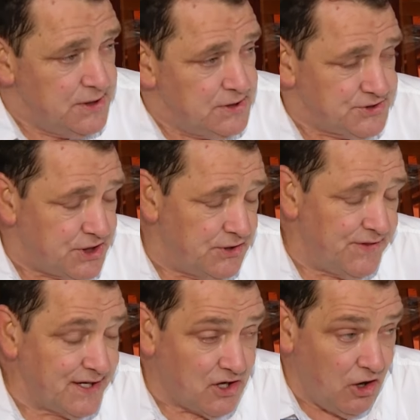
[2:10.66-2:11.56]
So
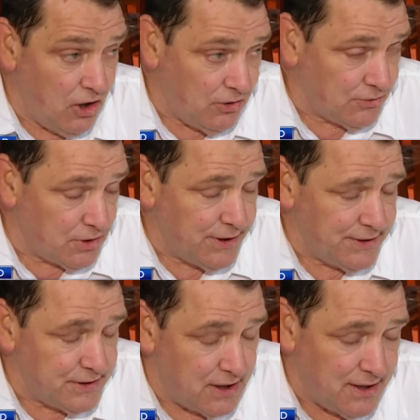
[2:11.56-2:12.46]
they called
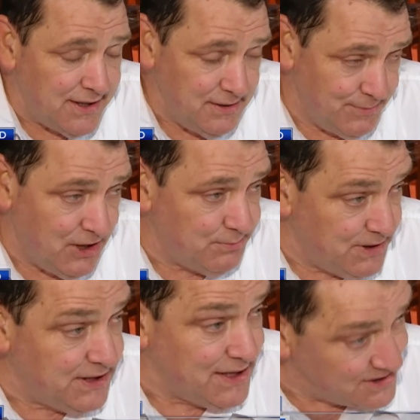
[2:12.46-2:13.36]
and uh, emailed me
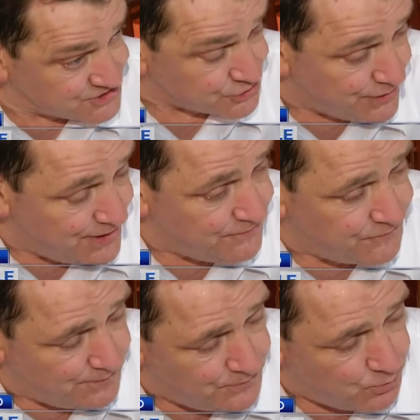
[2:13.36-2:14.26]
yesterday
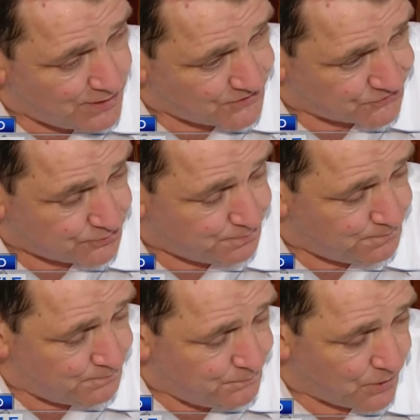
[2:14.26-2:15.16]
from the western
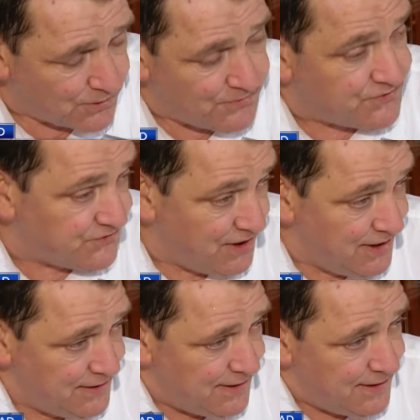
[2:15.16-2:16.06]
part of the
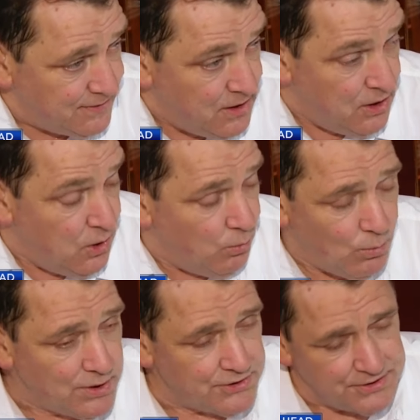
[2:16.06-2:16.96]
state and
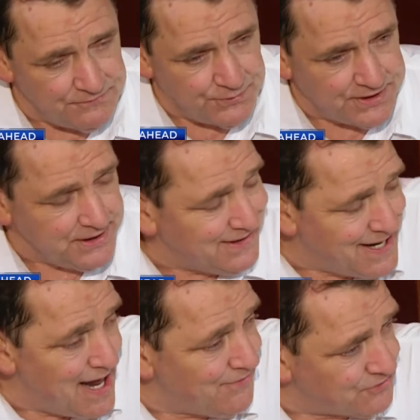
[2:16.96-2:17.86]
wondered if we could
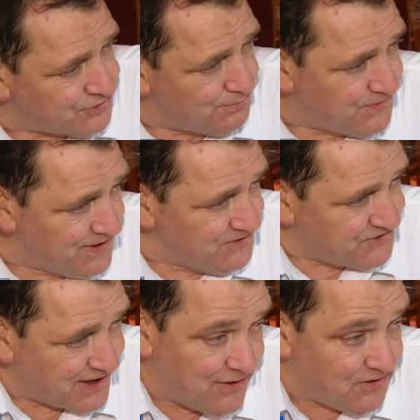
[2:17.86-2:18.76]
gather some things
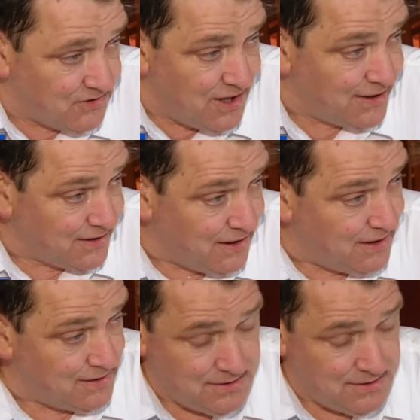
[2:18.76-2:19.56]
together like uh,